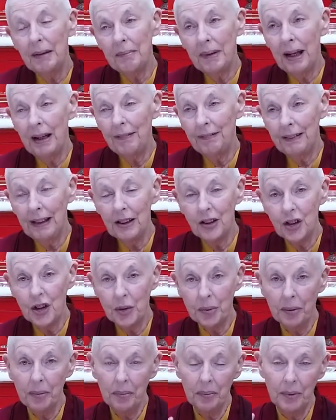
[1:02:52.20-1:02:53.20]
by
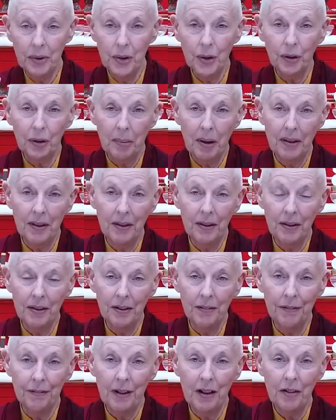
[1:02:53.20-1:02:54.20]
afflictions we talk about
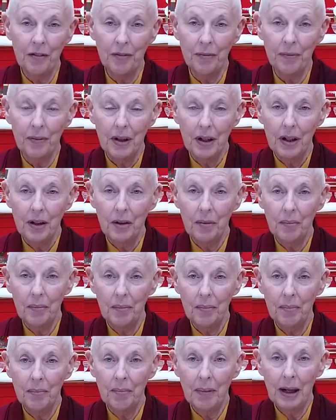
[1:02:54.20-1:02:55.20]
the 5
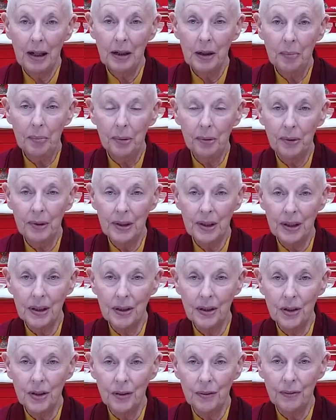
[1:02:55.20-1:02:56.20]
mind
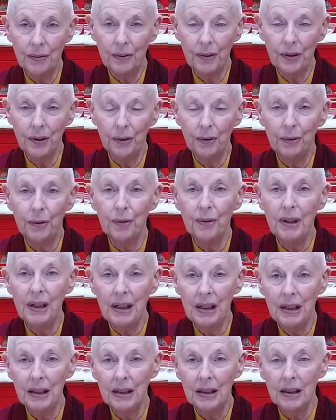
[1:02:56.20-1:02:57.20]
poisons of
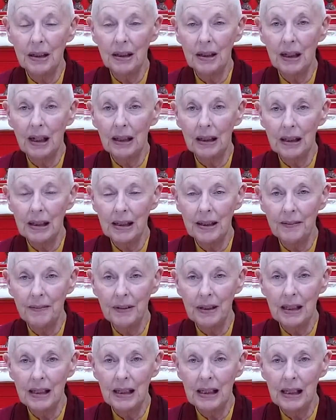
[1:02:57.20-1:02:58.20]
greed and
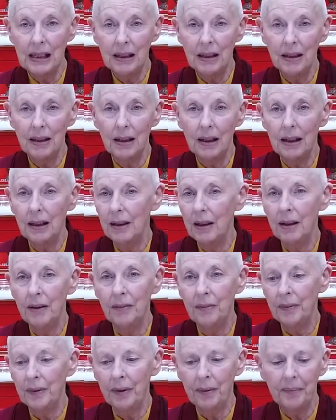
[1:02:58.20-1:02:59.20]
negativity and
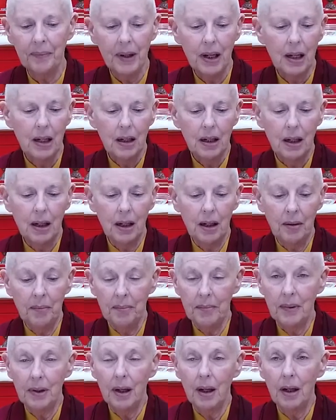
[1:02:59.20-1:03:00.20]
of
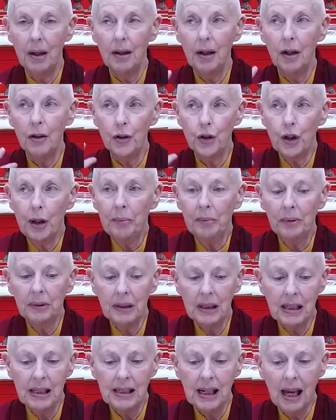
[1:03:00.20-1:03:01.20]
untrammeled
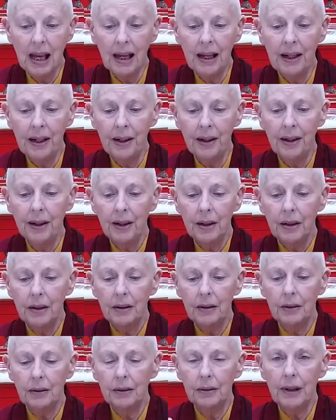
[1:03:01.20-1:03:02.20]
desire
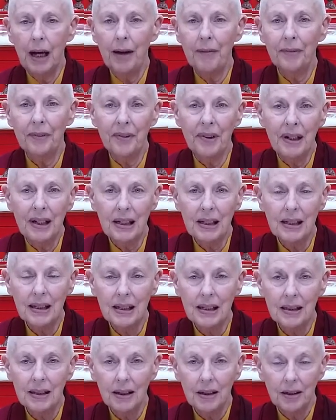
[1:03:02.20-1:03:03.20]
or
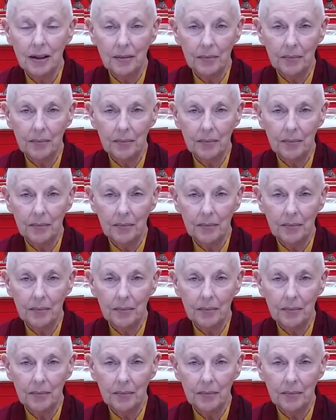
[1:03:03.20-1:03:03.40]
avarice,